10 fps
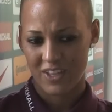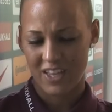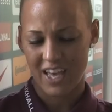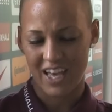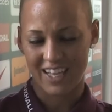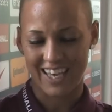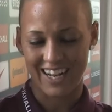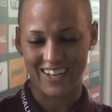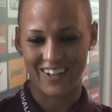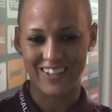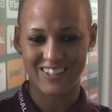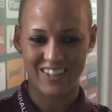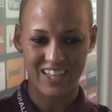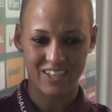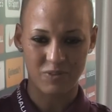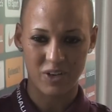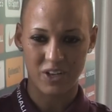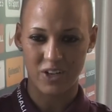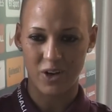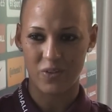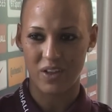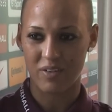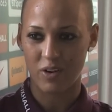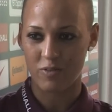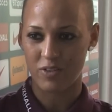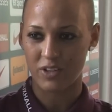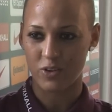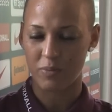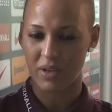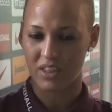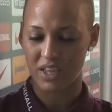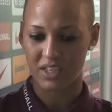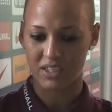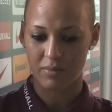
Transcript: Yeah, again, I'd like to think we're going to go there and hopefully do big things.